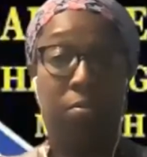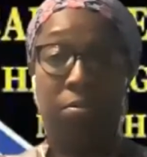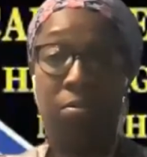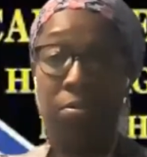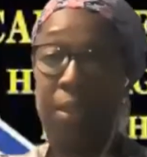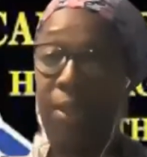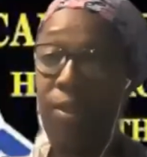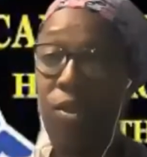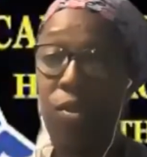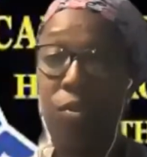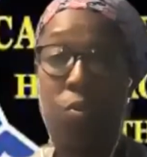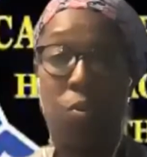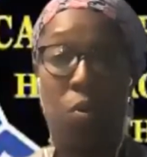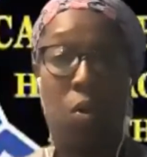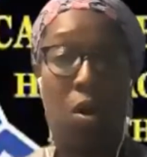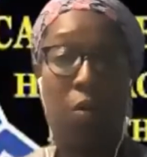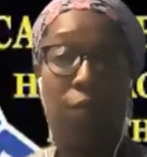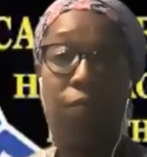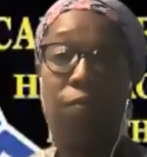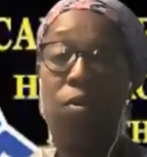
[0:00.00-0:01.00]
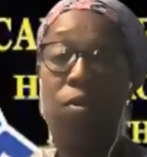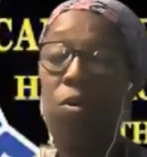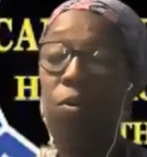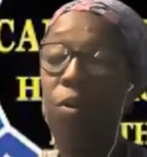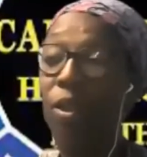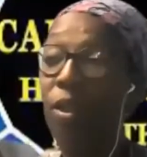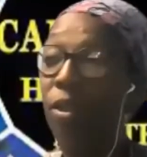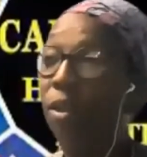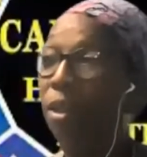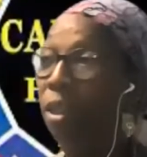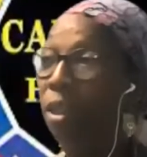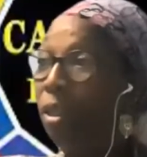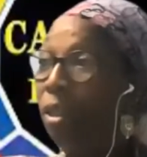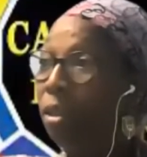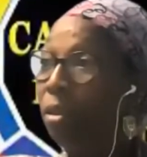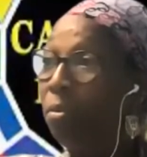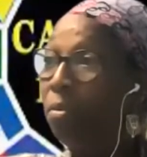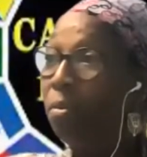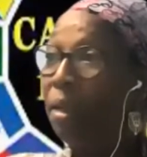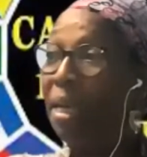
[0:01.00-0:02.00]
they just walk forward,
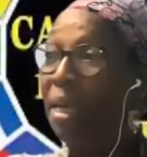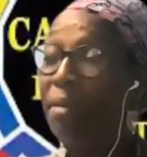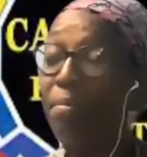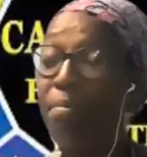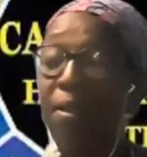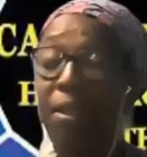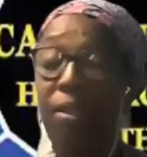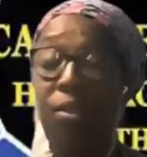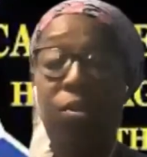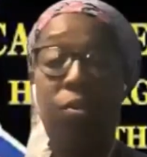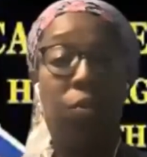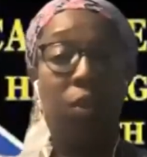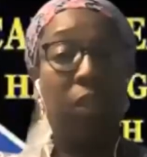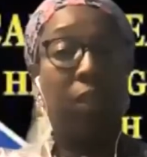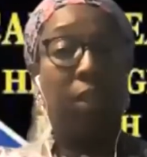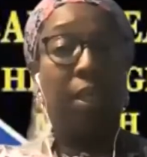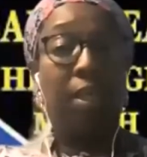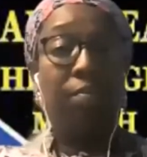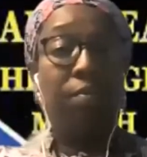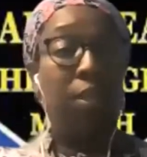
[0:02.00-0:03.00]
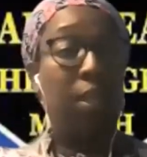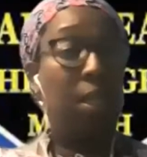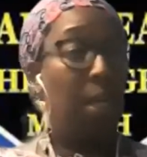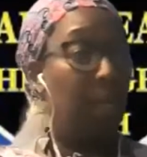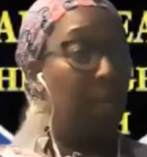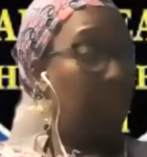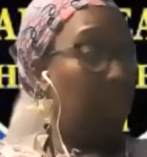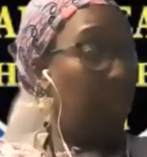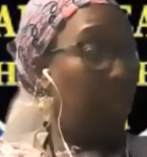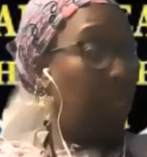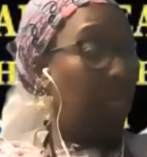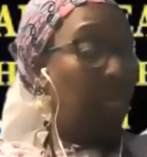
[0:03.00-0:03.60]
admit to what they've done,